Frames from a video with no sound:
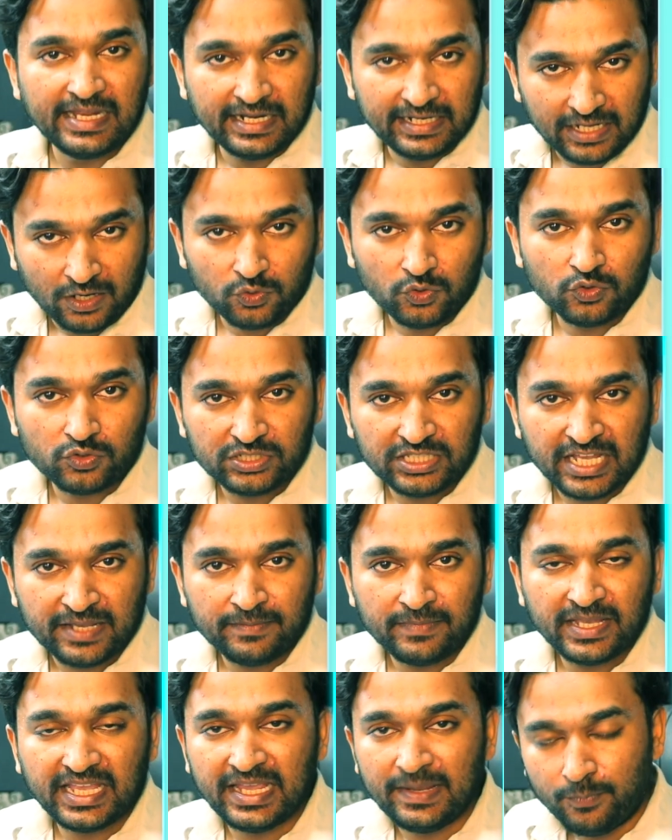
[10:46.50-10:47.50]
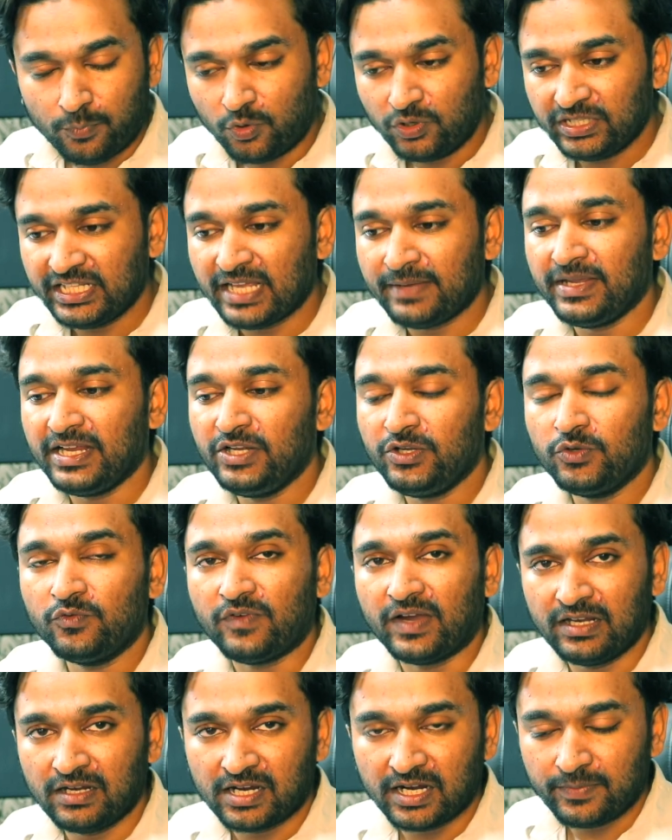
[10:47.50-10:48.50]
download them, import them into
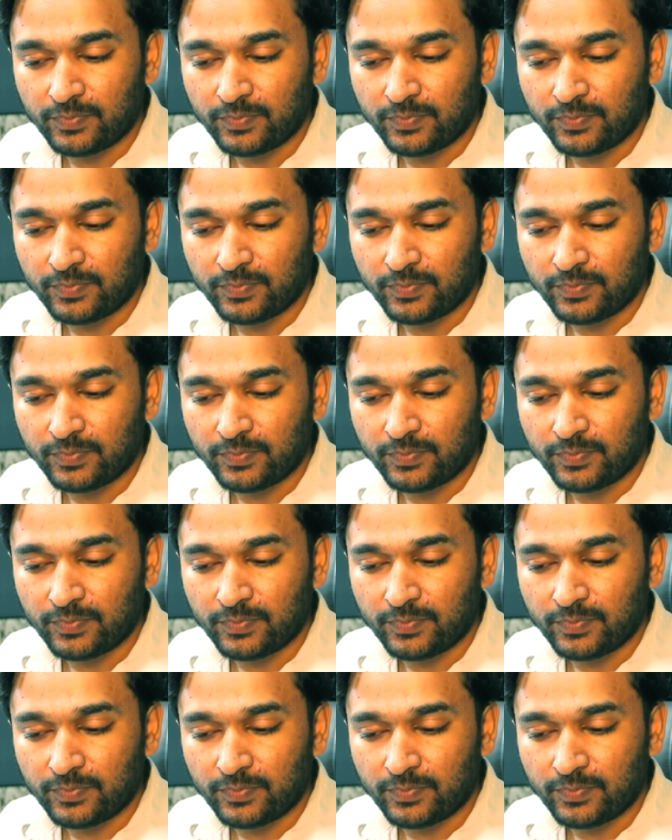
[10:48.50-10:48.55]
Final Cut